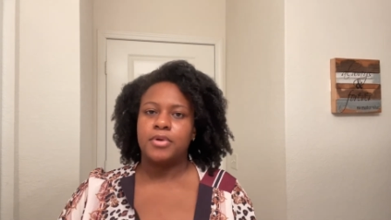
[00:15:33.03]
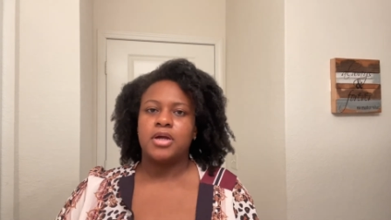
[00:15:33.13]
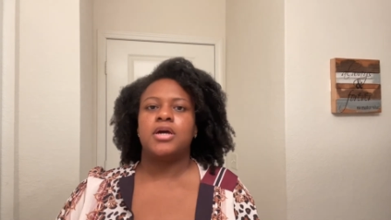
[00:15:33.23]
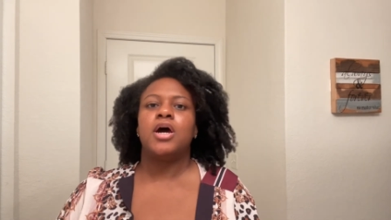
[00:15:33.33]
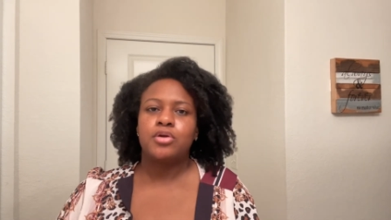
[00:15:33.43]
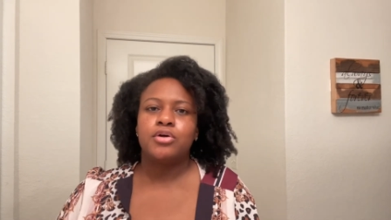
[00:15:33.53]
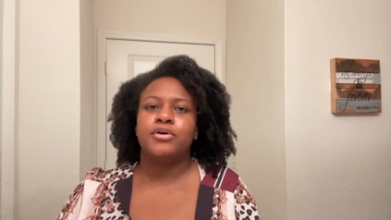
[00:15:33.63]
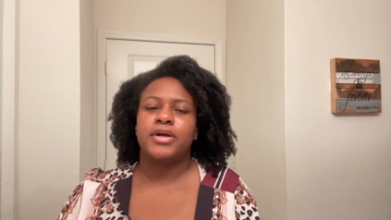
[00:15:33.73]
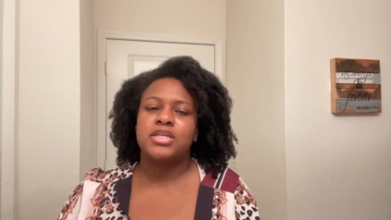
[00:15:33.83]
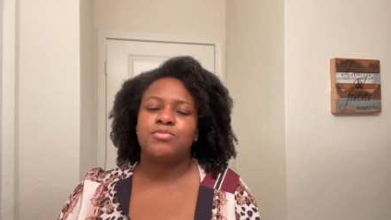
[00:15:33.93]
cuddle her
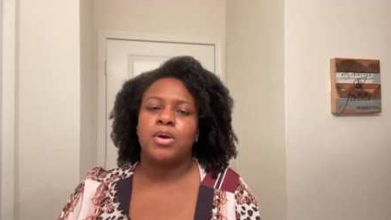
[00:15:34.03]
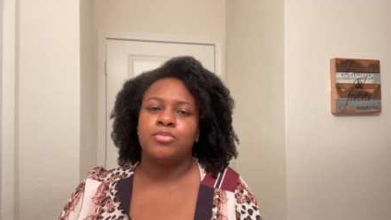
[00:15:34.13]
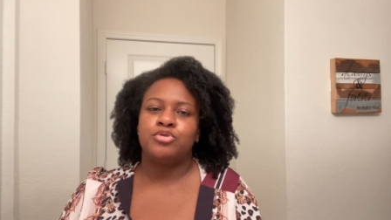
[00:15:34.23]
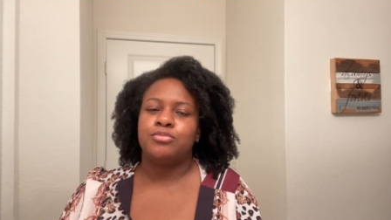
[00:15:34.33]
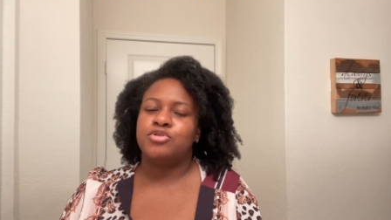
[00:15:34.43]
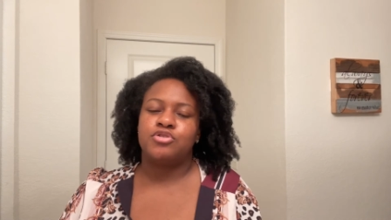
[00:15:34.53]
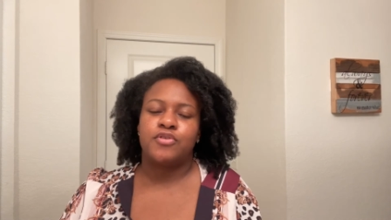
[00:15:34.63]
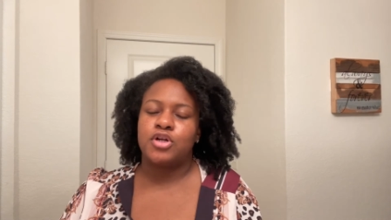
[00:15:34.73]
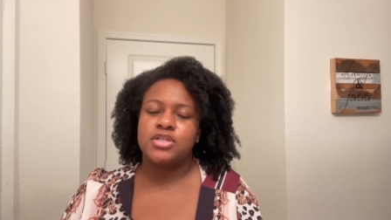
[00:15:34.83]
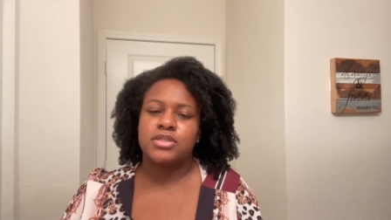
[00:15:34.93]
against my boob, she'll
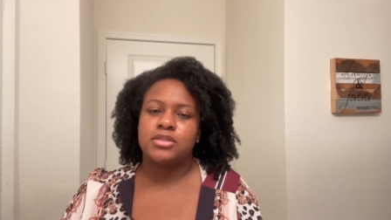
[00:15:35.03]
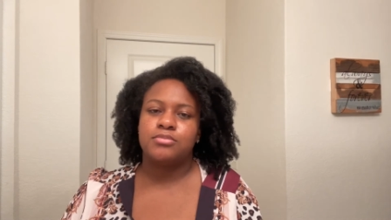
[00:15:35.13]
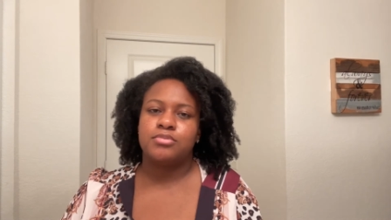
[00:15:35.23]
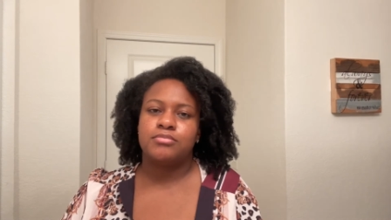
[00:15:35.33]
fall asleep.